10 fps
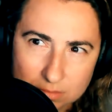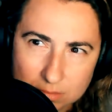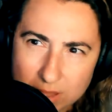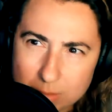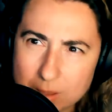
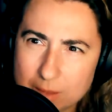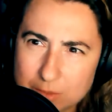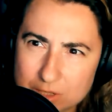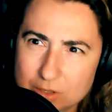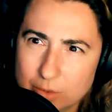Maybe I'm
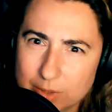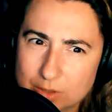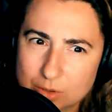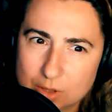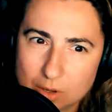just going
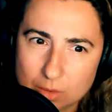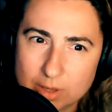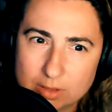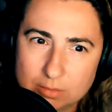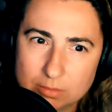to go
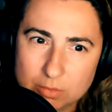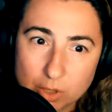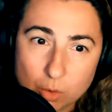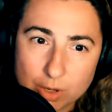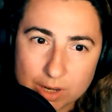and
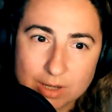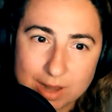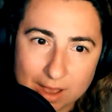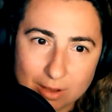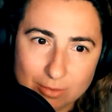record it
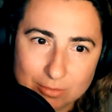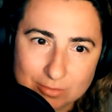now.